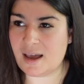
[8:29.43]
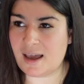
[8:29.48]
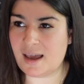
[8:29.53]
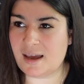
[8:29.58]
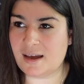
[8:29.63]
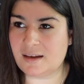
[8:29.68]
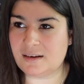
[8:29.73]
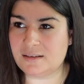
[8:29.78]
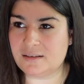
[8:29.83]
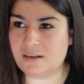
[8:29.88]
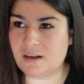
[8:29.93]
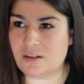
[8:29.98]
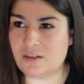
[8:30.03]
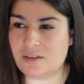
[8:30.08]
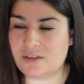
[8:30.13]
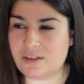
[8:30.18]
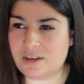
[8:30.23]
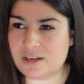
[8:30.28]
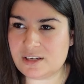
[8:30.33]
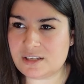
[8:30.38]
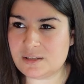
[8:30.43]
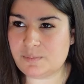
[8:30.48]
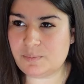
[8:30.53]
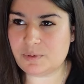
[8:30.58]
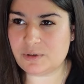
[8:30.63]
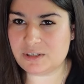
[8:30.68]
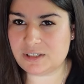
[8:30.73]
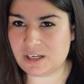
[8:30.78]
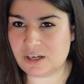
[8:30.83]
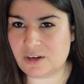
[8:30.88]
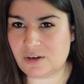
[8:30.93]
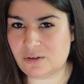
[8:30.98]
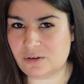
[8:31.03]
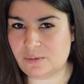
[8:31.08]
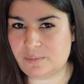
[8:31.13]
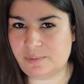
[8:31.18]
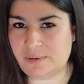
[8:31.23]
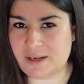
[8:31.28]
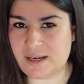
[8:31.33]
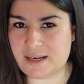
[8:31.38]
And this
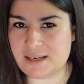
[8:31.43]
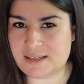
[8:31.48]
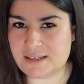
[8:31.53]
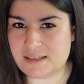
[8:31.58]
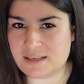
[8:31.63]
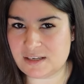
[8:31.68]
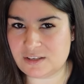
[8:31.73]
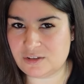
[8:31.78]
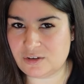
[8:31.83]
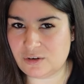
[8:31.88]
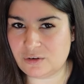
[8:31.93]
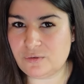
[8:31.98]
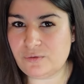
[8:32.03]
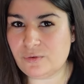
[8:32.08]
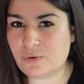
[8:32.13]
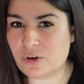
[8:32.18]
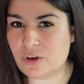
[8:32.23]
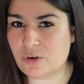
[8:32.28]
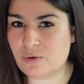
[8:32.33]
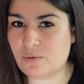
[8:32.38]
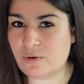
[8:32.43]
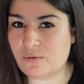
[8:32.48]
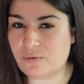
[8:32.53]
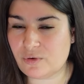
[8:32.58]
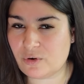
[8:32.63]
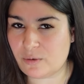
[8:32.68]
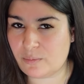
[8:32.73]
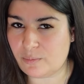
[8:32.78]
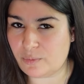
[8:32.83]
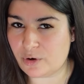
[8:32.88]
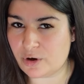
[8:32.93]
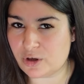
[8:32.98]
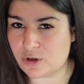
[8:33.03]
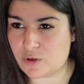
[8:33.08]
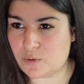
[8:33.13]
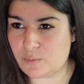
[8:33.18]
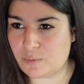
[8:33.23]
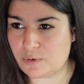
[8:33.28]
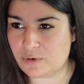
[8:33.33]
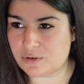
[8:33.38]
particular place is good for you if you're a
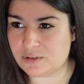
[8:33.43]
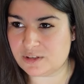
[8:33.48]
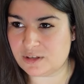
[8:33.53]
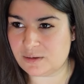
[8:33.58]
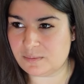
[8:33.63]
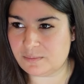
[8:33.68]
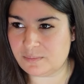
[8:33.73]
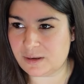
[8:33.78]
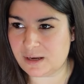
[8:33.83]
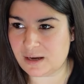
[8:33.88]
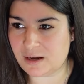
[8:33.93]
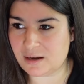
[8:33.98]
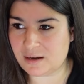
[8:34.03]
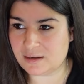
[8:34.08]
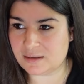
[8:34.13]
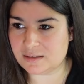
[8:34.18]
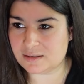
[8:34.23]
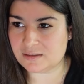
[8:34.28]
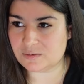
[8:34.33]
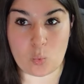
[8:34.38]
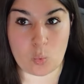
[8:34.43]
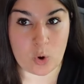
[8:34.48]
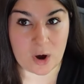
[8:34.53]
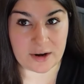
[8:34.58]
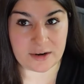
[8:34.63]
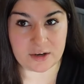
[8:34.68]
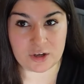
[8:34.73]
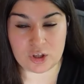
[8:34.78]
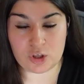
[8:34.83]
bookish person, because one,